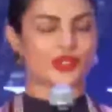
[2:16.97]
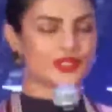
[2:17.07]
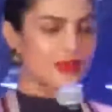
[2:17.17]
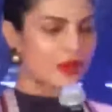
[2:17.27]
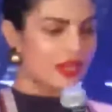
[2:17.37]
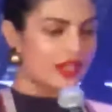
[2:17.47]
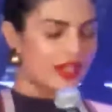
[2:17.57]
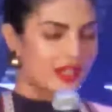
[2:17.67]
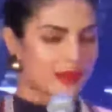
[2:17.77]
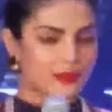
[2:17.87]
Someone
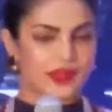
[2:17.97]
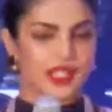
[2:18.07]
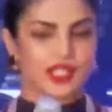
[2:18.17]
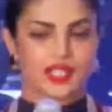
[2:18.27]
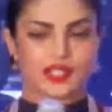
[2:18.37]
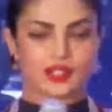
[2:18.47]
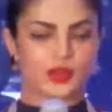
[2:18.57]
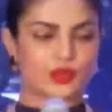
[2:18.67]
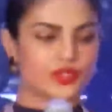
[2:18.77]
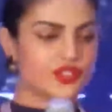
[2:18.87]

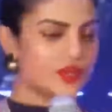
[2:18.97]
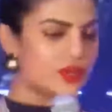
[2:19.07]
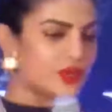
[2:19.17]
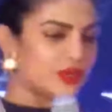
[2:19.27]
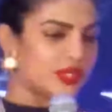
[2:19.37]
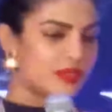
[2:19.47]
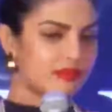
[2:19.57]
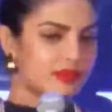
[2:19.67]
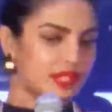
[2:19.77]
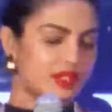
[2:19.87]
whose
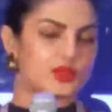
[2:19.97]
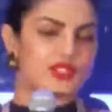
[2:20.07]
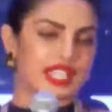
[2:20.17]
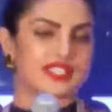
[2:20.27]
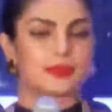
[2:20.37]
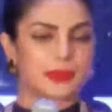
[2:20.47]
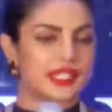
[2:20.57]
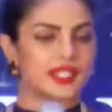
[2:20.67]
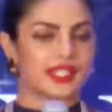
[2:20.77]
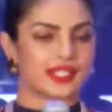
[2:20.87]
sex
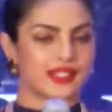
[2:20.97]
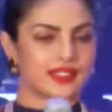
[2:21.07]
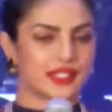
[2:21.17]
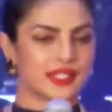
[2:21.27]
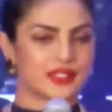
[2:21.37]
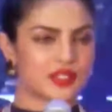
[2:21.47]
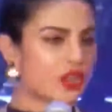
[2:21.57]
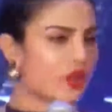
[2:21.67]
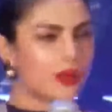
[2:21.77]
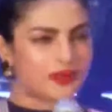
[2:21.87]
appeal is
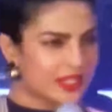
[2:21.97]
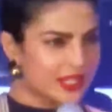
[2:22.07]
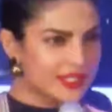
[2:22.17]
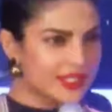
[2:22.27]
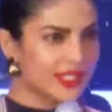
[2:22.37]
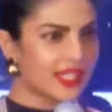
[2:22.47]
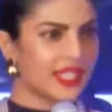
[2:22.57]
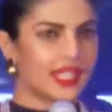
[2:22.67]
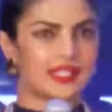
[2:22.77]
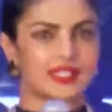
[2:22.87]
not obvious,
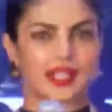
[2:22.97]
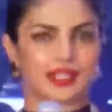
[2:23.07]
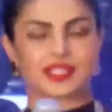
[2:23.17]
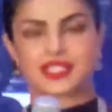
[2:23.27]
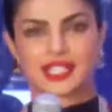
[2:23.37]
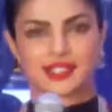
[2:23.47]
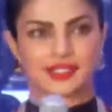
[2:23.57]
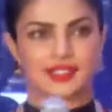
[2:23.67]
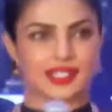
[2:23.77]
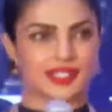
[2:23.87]
it's
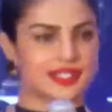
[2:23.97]
understated, it's